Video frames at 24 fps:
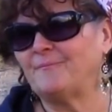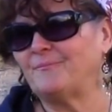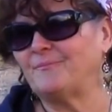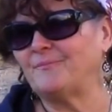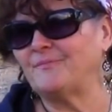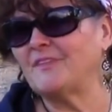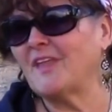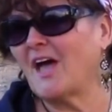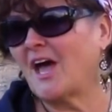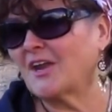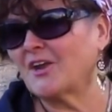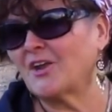
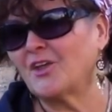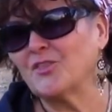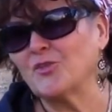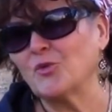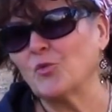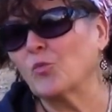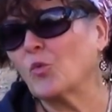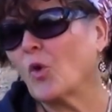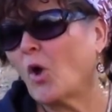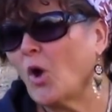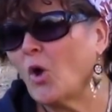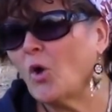not on the
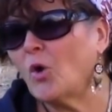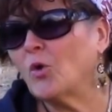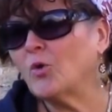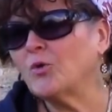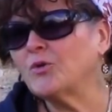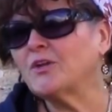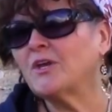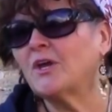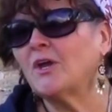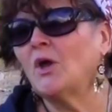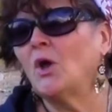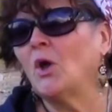
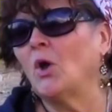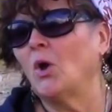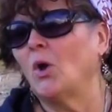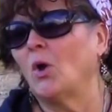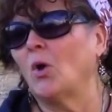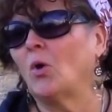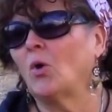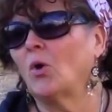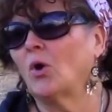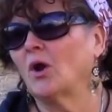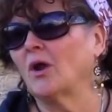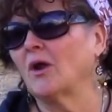road
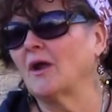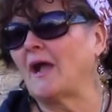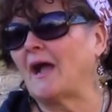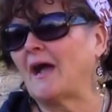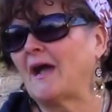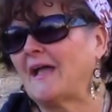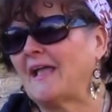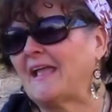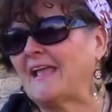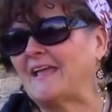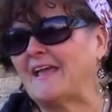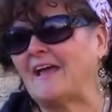or
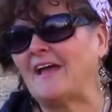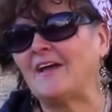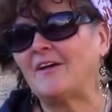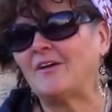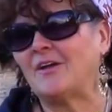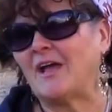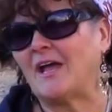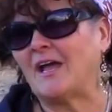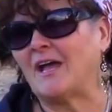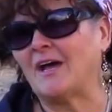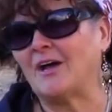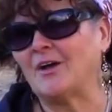
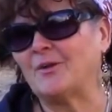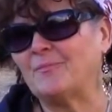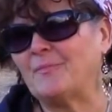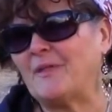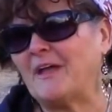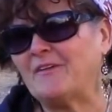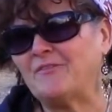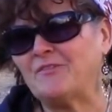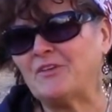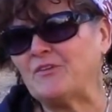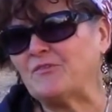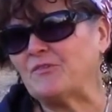
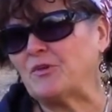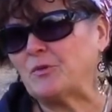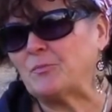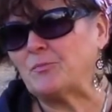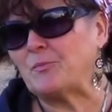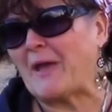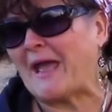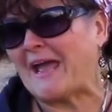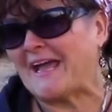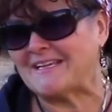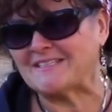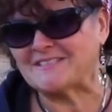have even
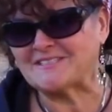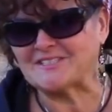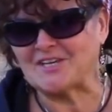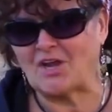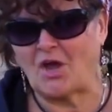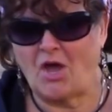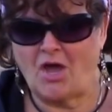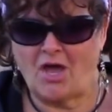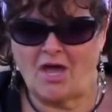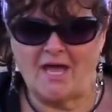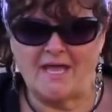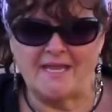passed
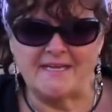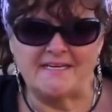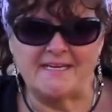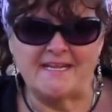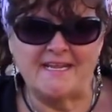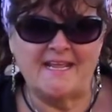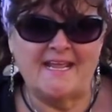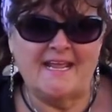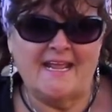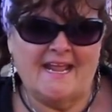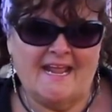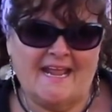on.
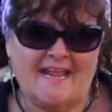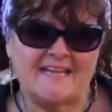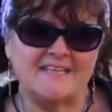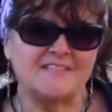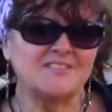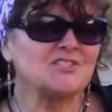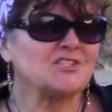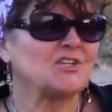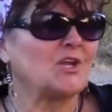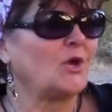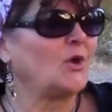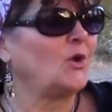And
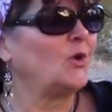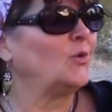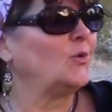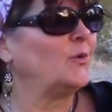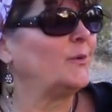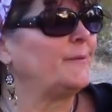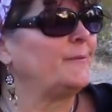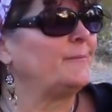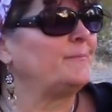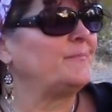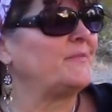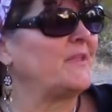so
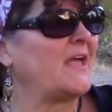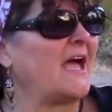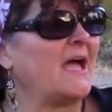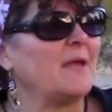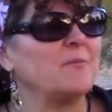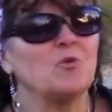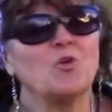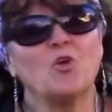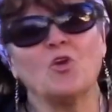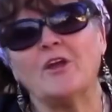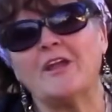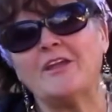
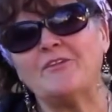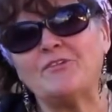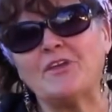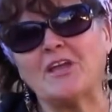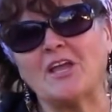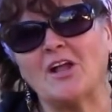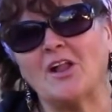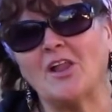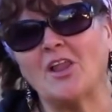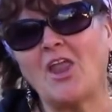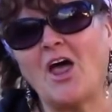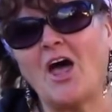I'm
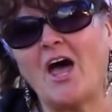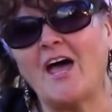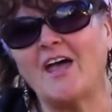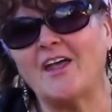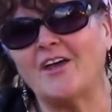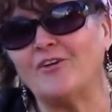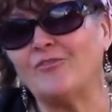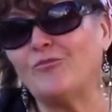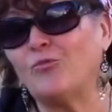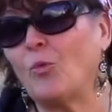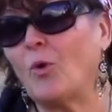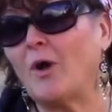grieving a lot
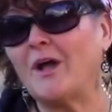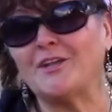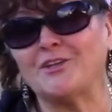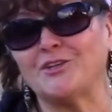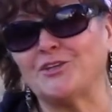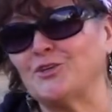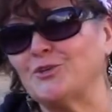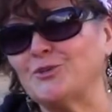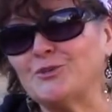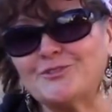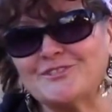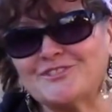of what
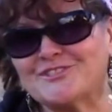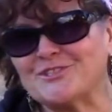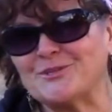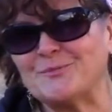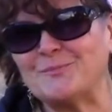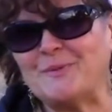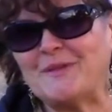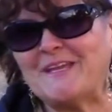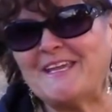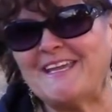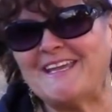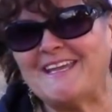used to
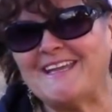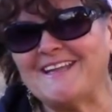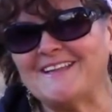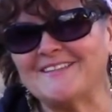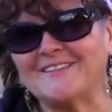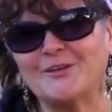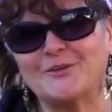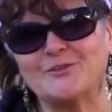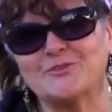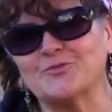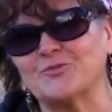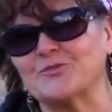be.
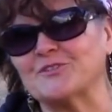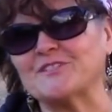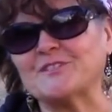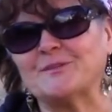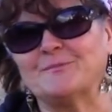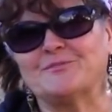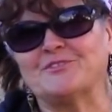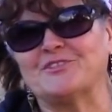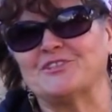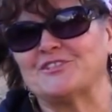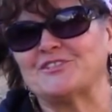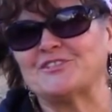Those were
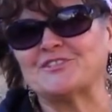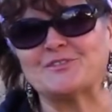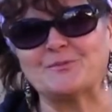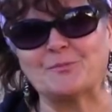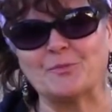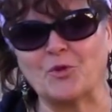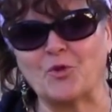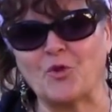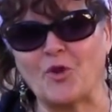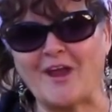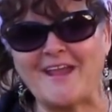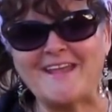just
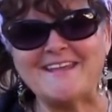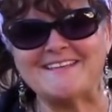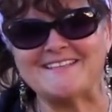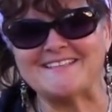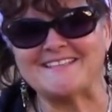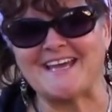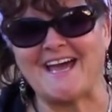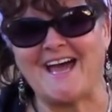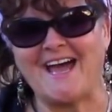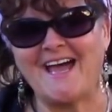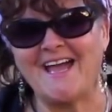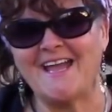some great
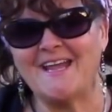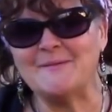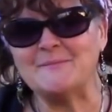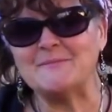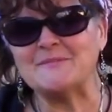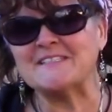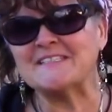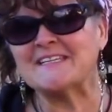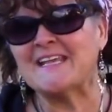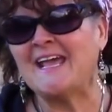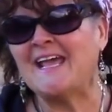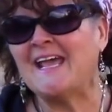
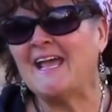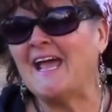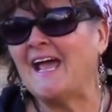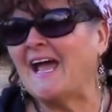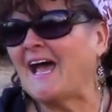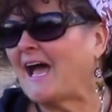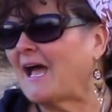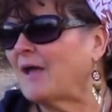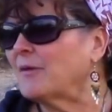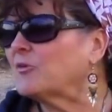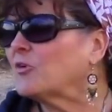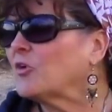times.
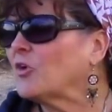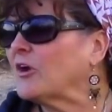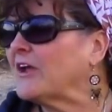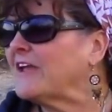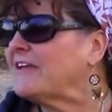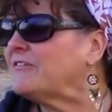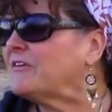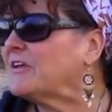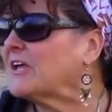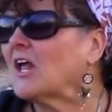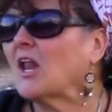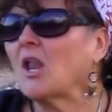I'm
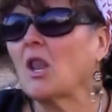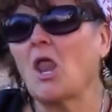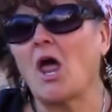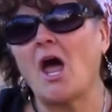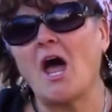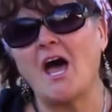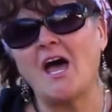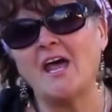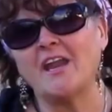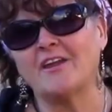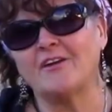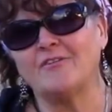grieving a
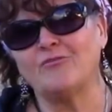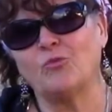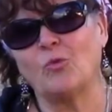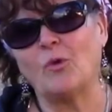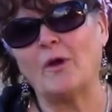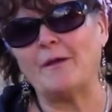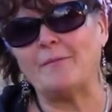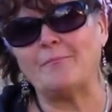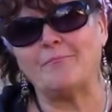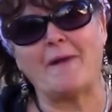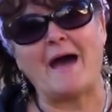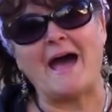lot of
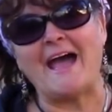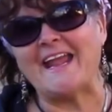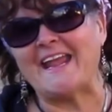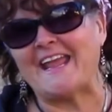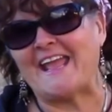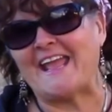what might